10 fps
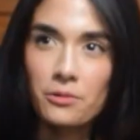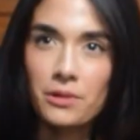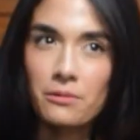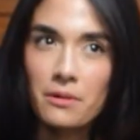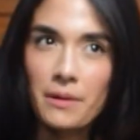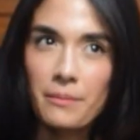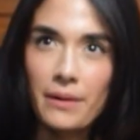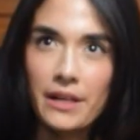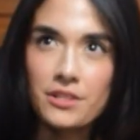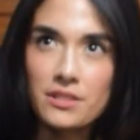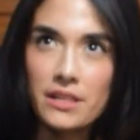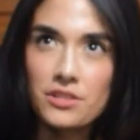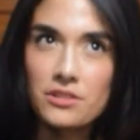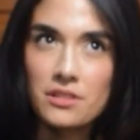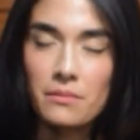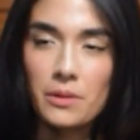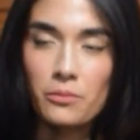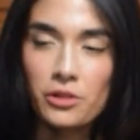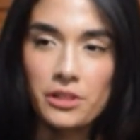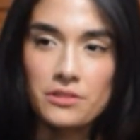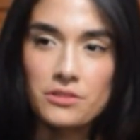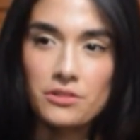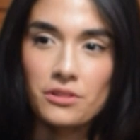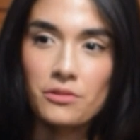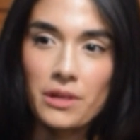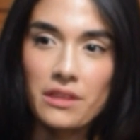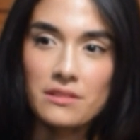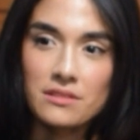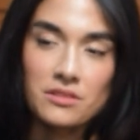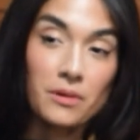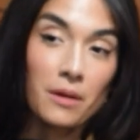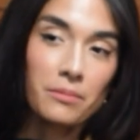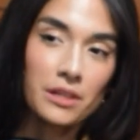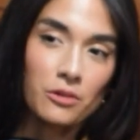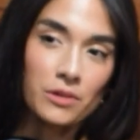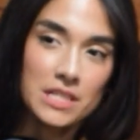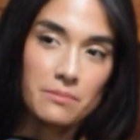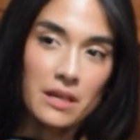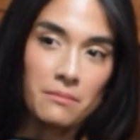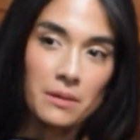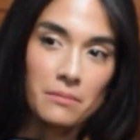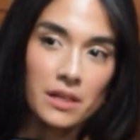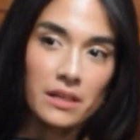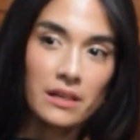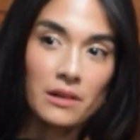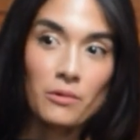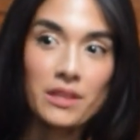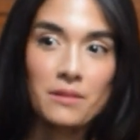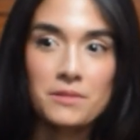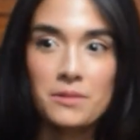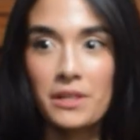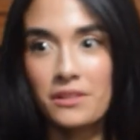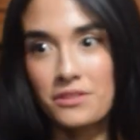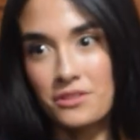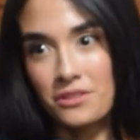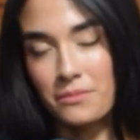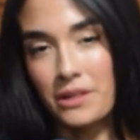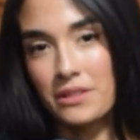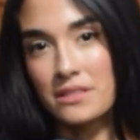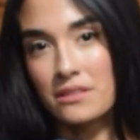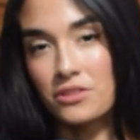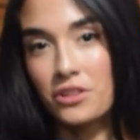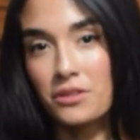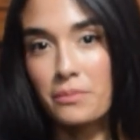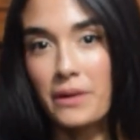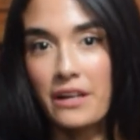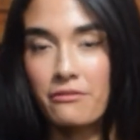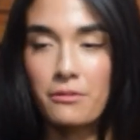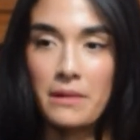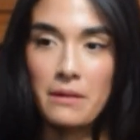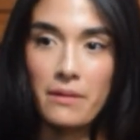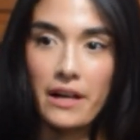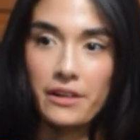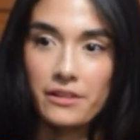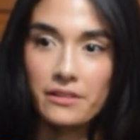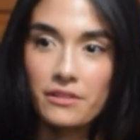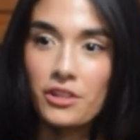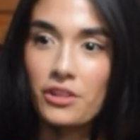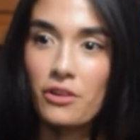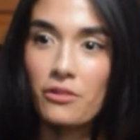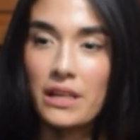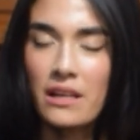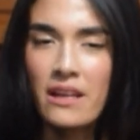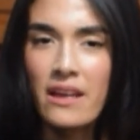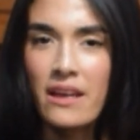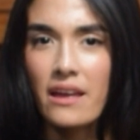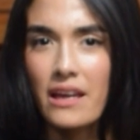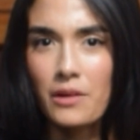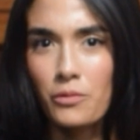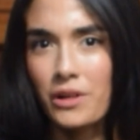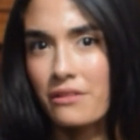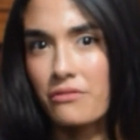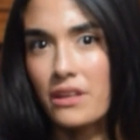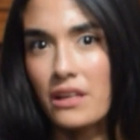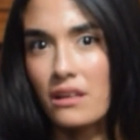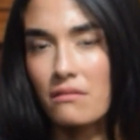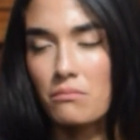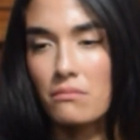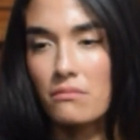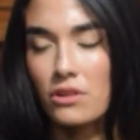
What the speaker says: I wouldn't want my buyer's agent to be more concerned with, is this property going to pay me money? I want them to be concerned about, is this a good buy for my buyer? And what if they,